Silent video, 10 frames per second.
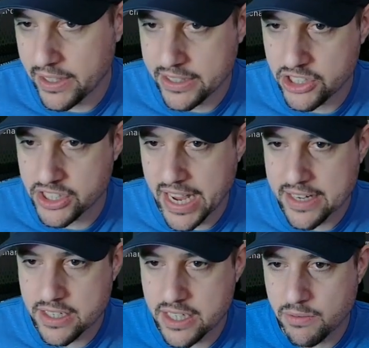It's just the
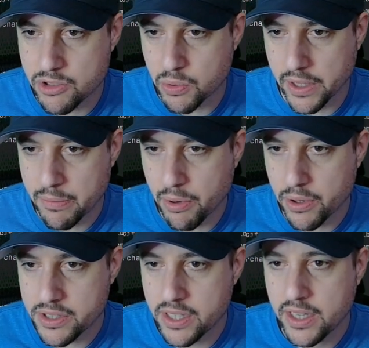entity, which we'll
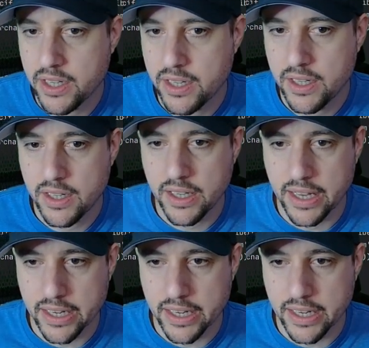import, and